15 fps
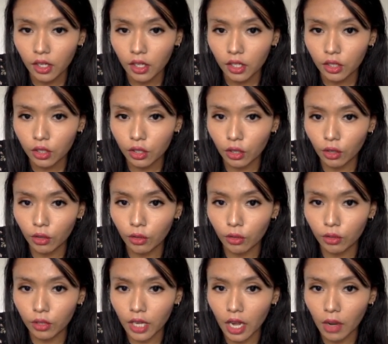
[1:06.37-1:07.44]
So
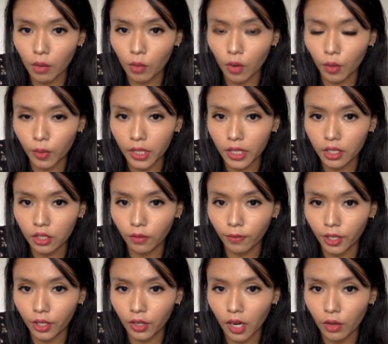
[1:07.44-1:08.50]
now what we need to
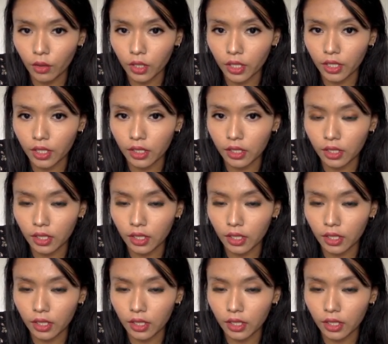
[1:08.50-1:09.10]
figure out is,